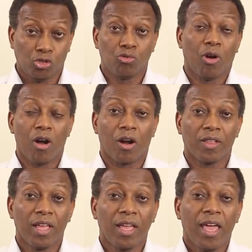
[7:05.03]
you are,
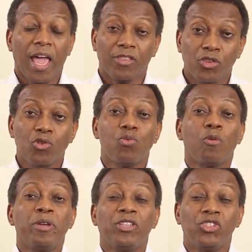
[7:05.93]
and you will
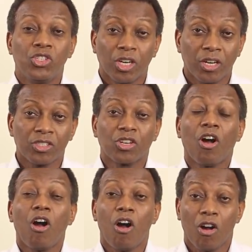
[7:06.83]
be judged
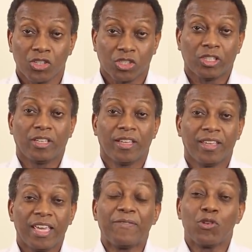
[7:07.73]
harshly
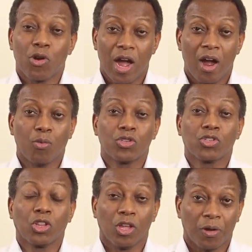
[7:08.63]
if your hours are
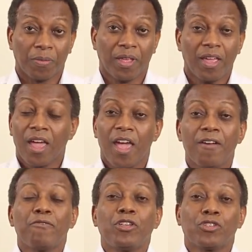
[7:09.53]
low.
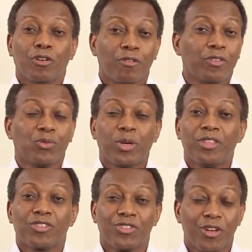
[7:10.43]
Every Jehovah's
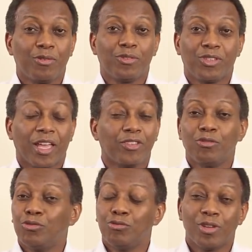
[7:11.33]
Witness knows that. You
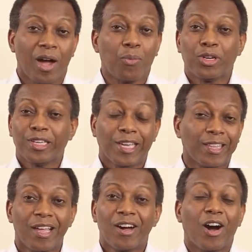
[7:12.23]
do not want to
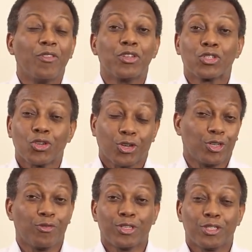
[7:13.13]
get on the circuit
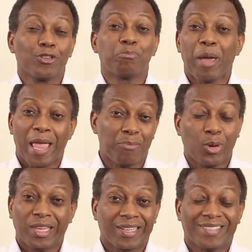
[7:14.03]
overseer's bad boy
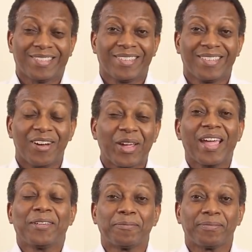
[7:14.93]
list, okay?